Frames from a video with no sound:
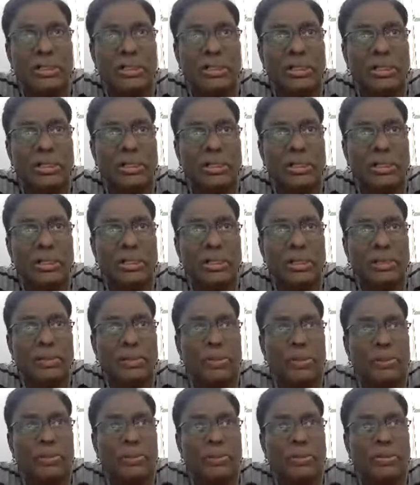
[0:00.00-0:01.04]

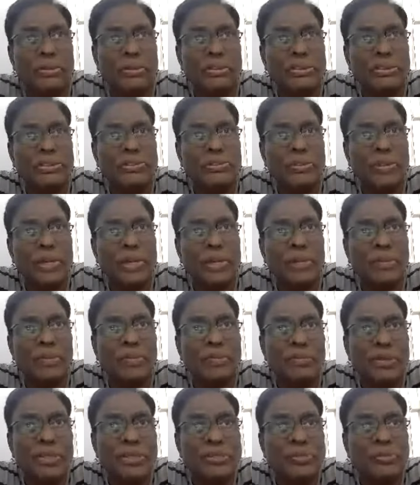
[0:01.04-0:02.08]
It is made up
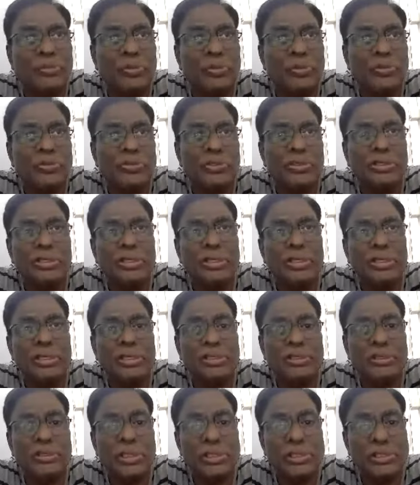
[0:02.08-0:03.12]
of desmosine. That
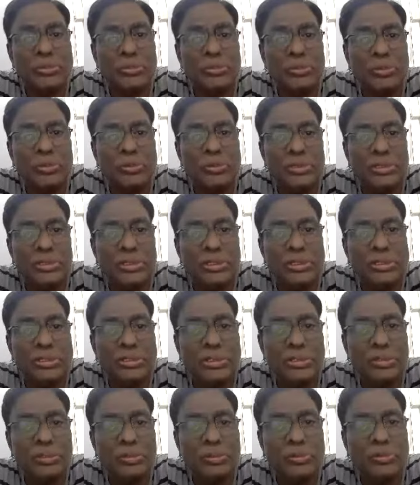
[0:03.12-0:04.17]
is, desmosine is
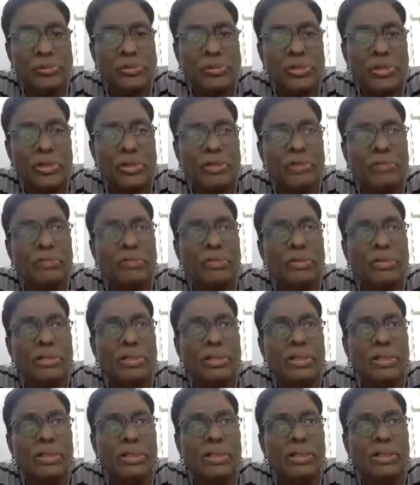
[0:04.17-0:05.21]
supposed to have
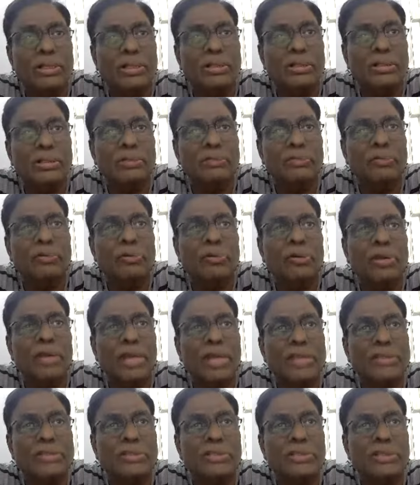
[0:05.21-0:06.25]
4
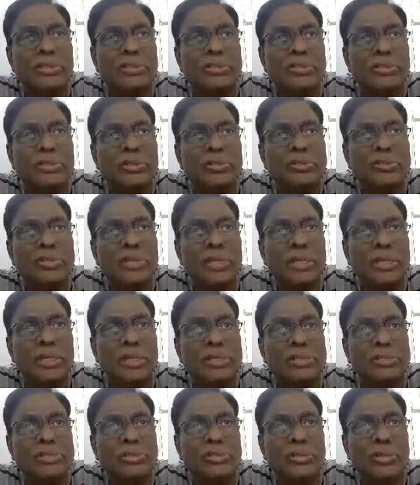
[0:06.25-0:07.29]
lysine residues
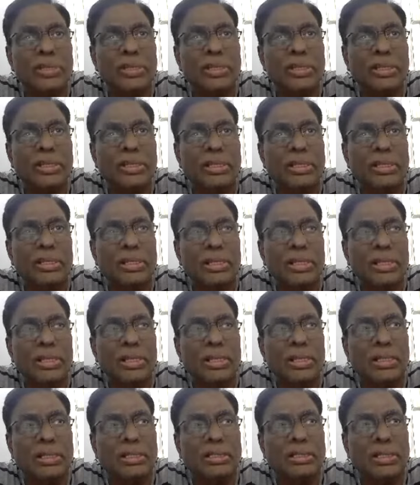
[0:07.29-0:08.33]
condensed together. The